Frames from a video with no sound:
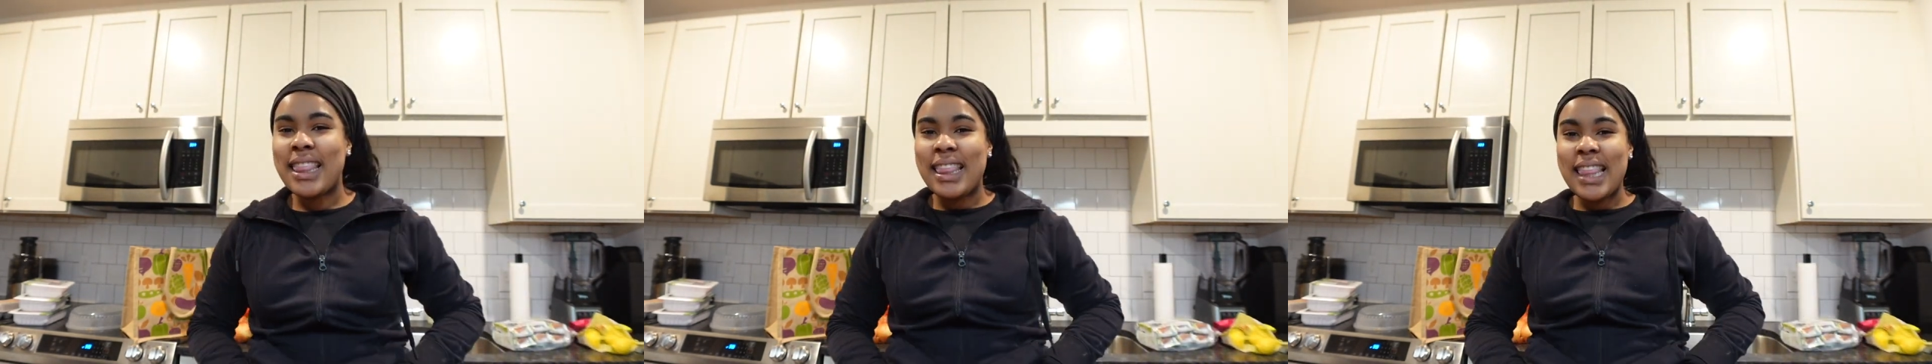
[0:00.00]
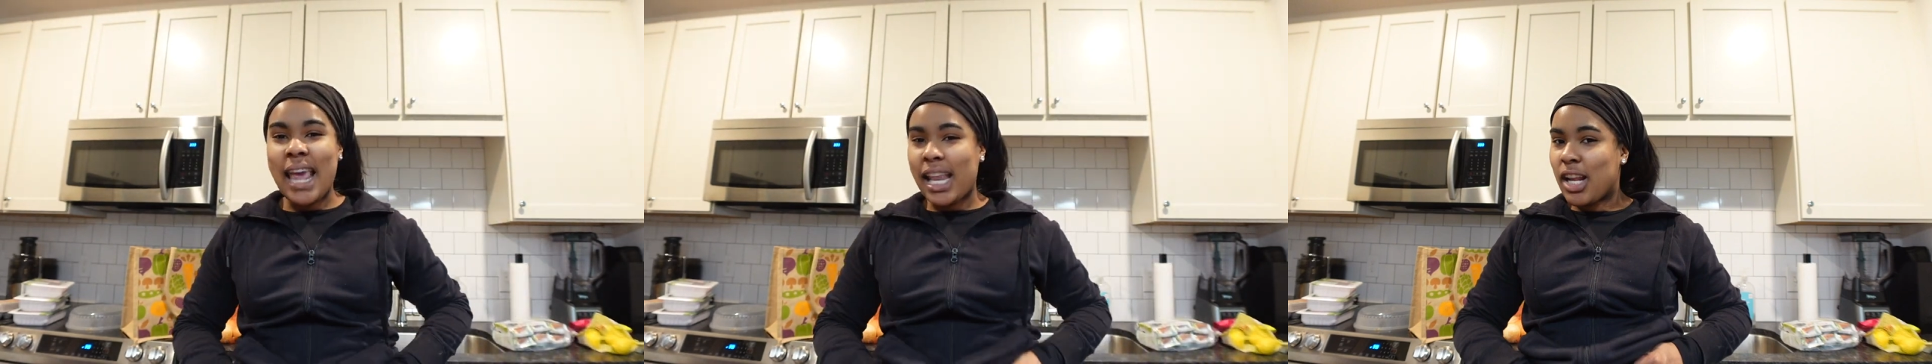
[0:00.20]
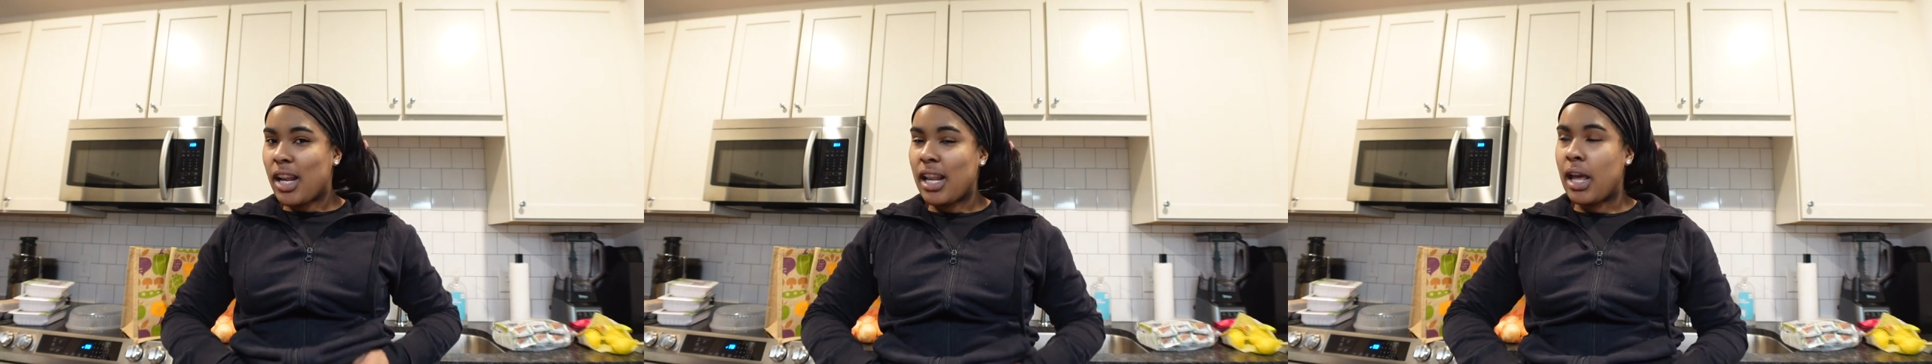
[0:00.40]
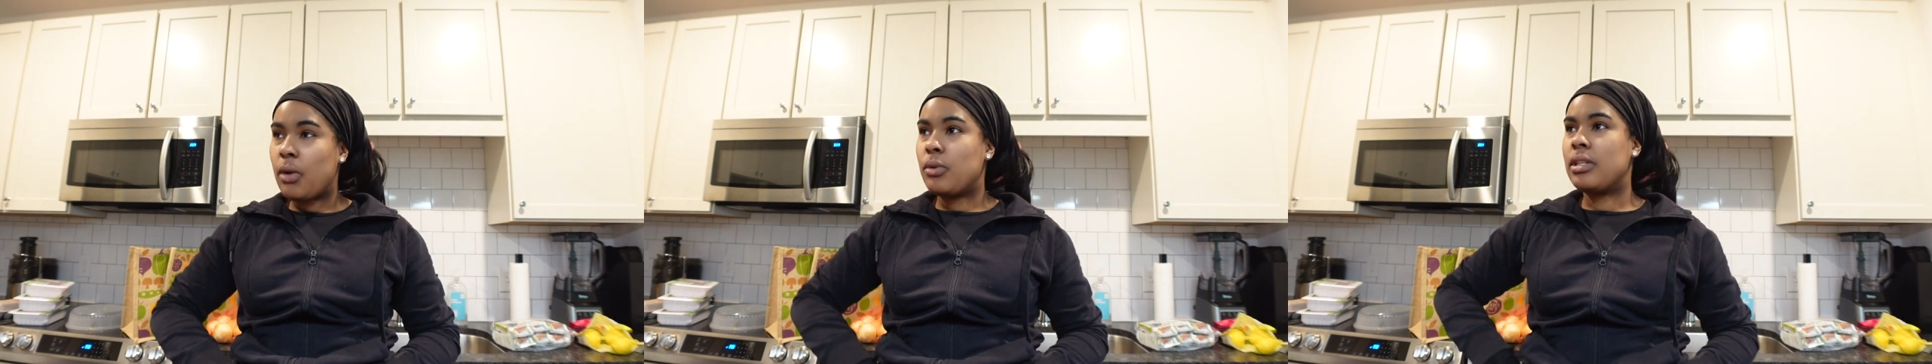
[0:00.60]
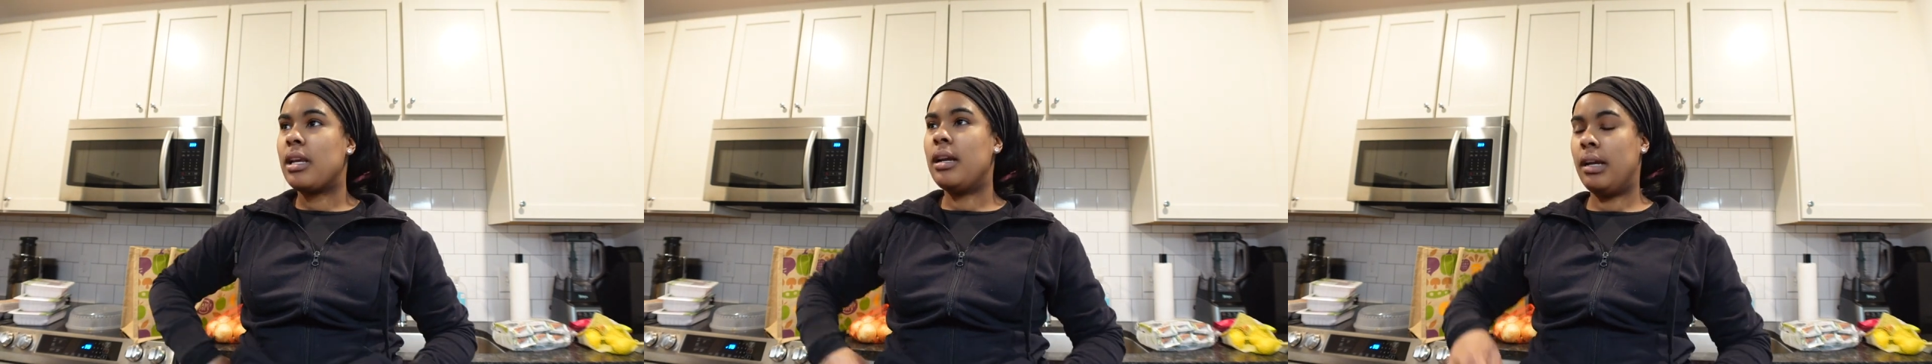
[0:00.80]
that
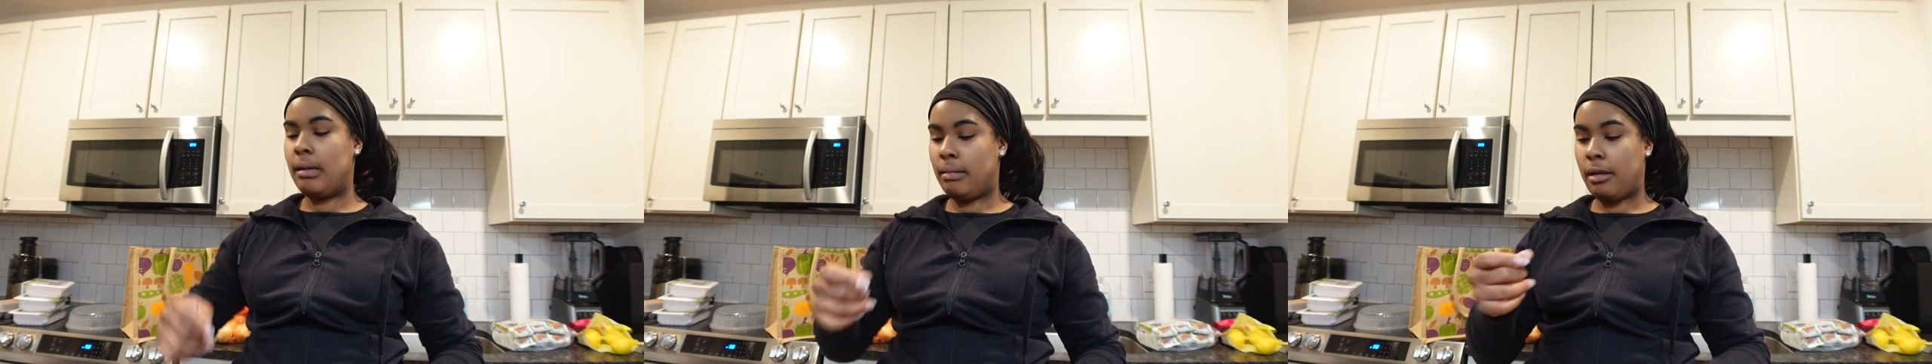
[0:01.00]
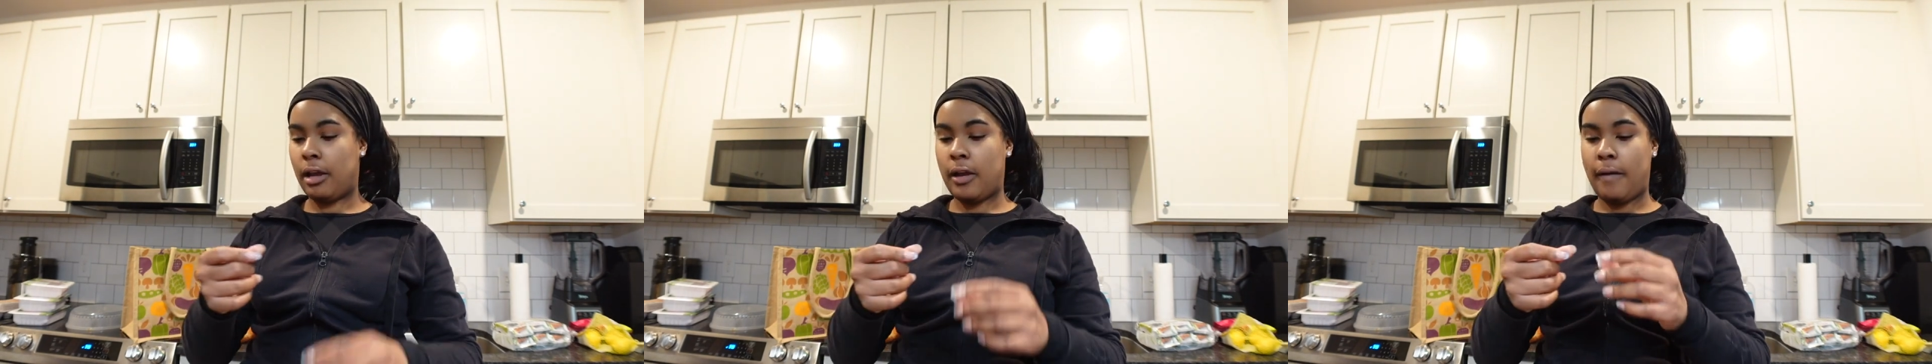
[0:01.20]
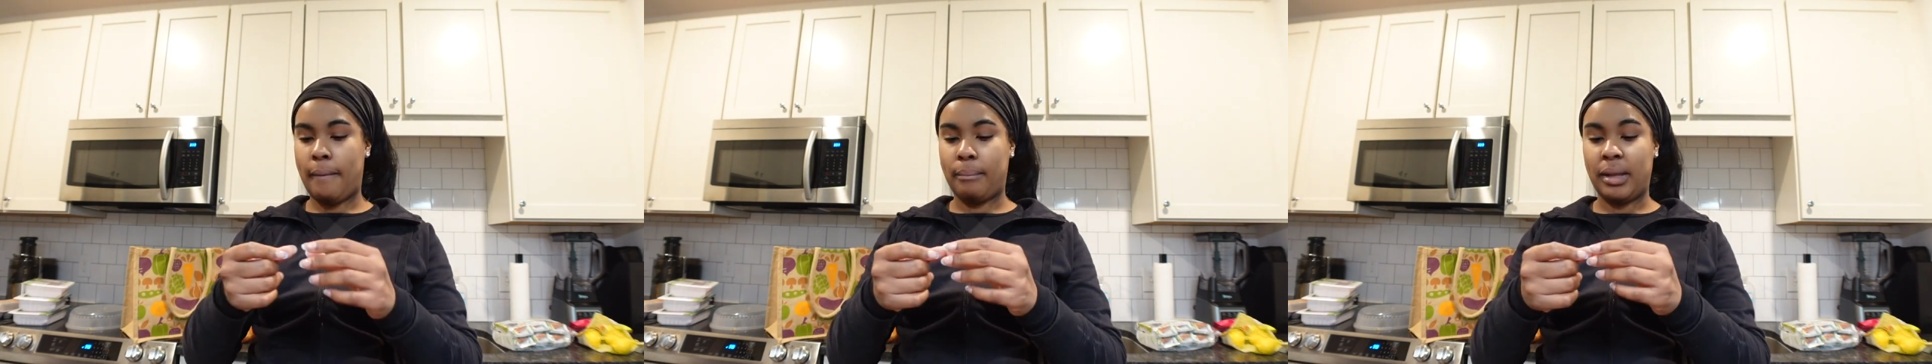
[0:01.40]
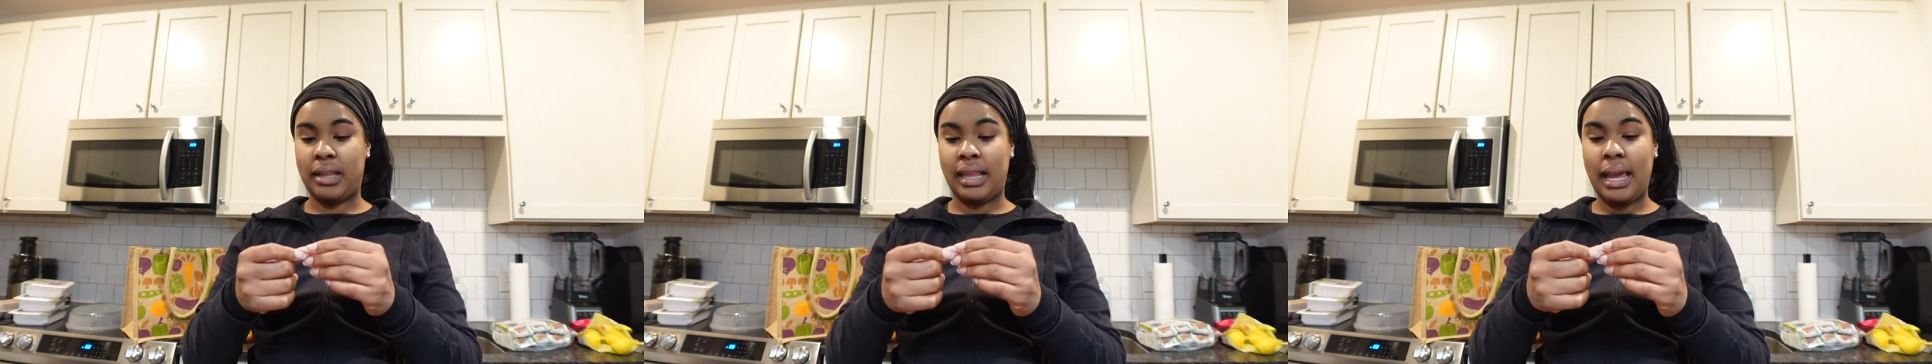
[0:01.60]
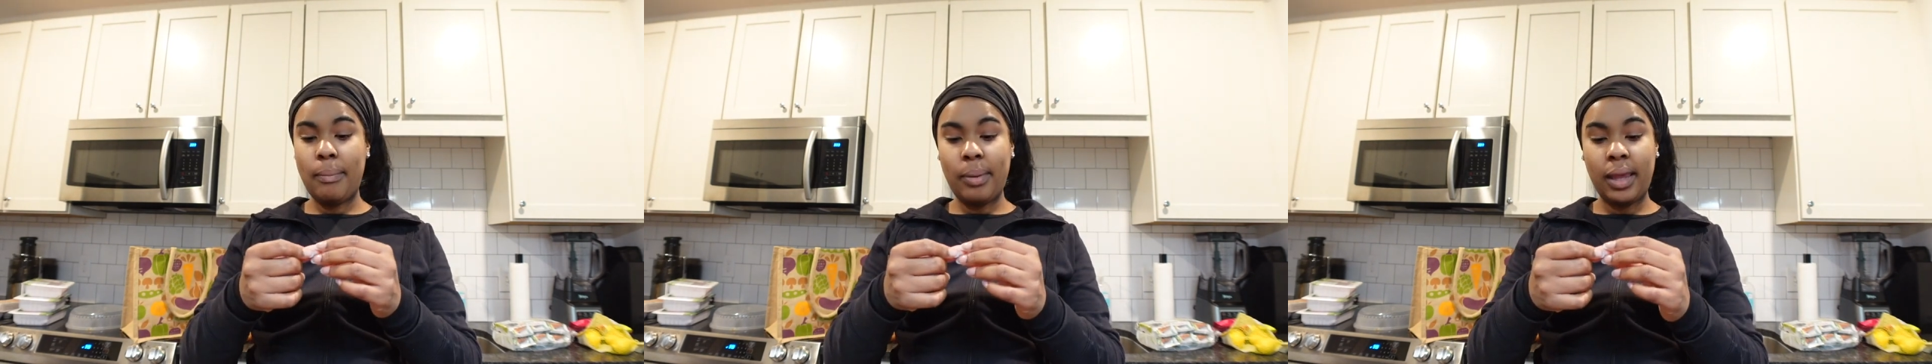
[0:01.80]
close. But
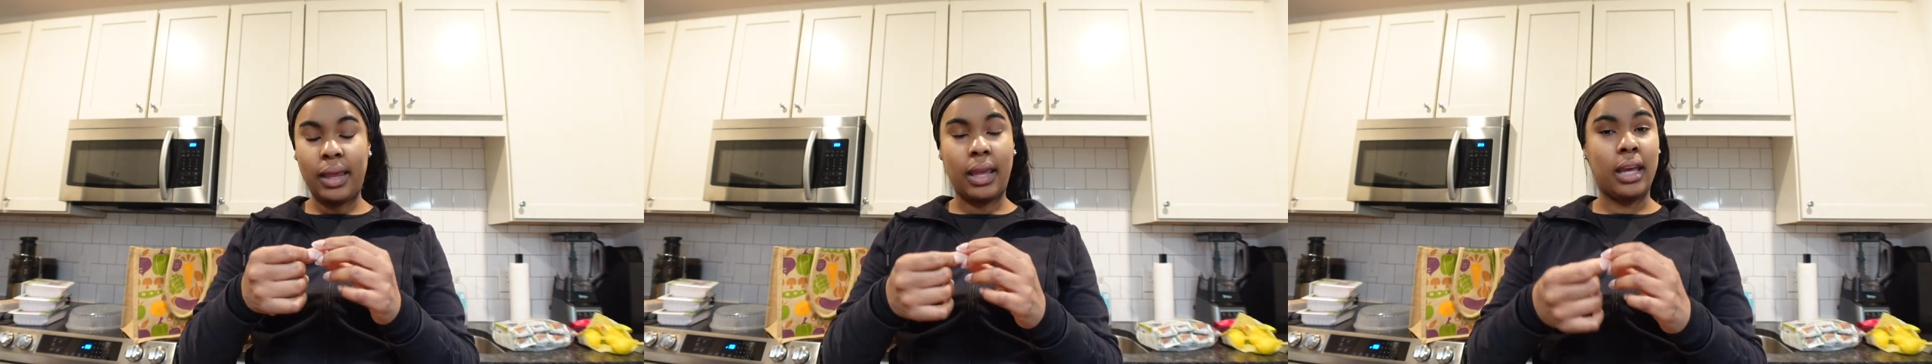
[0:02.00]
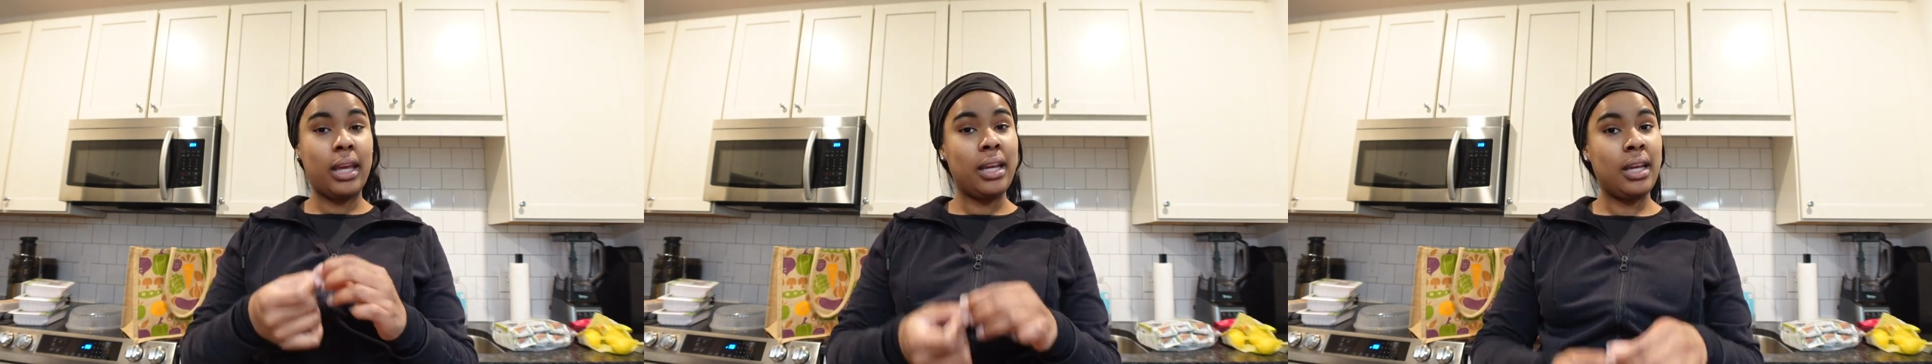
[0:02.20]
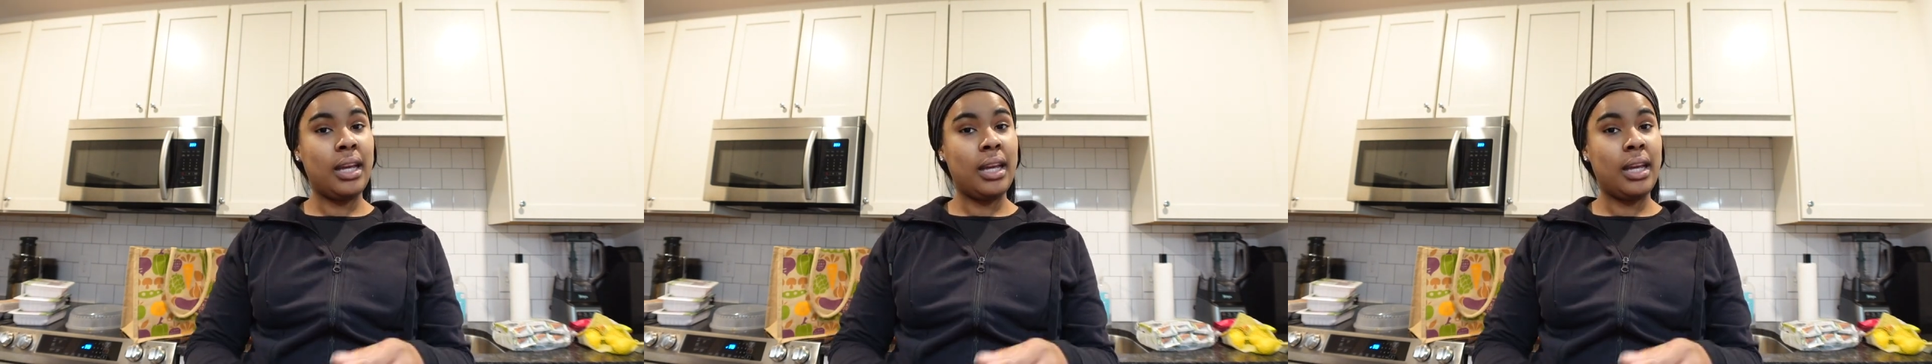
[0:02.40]
they be